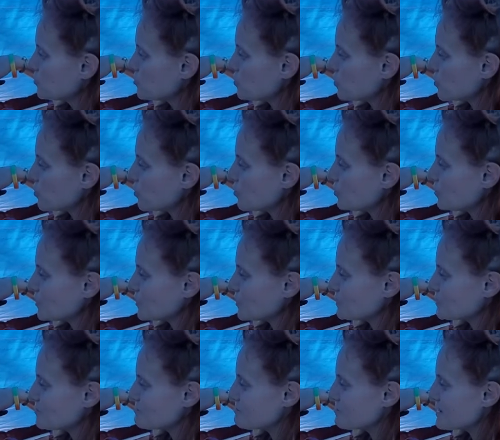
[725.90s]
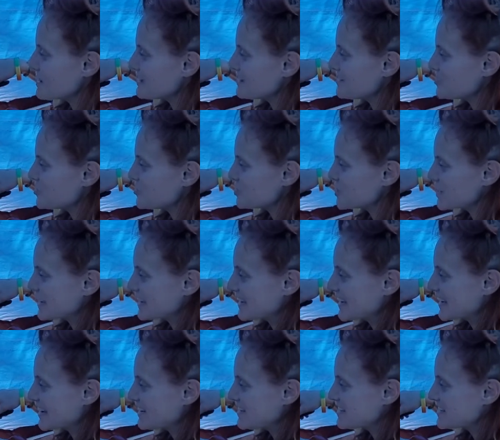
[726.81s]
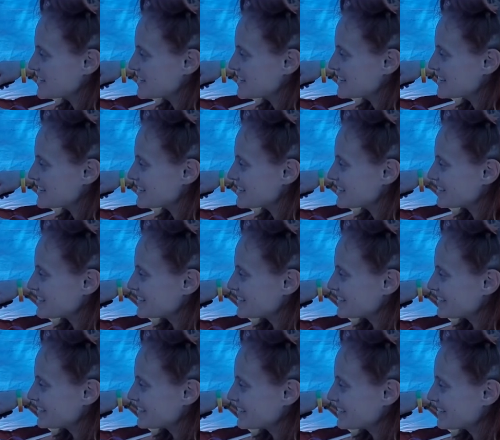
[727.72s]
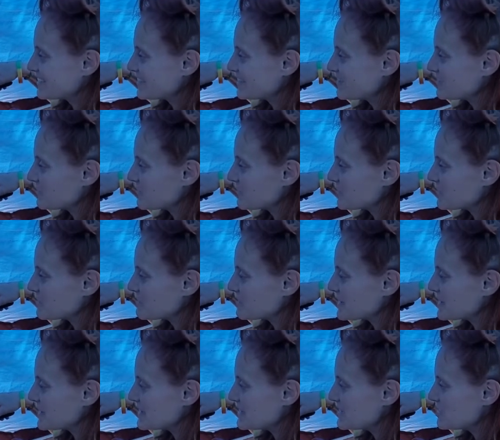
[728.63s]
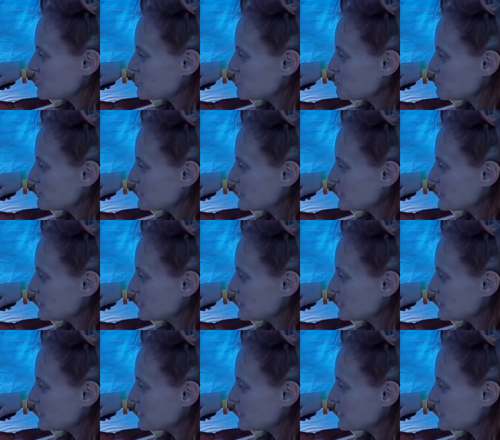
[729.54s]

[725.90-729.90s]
Hold on to mine just in case. Runaway soup.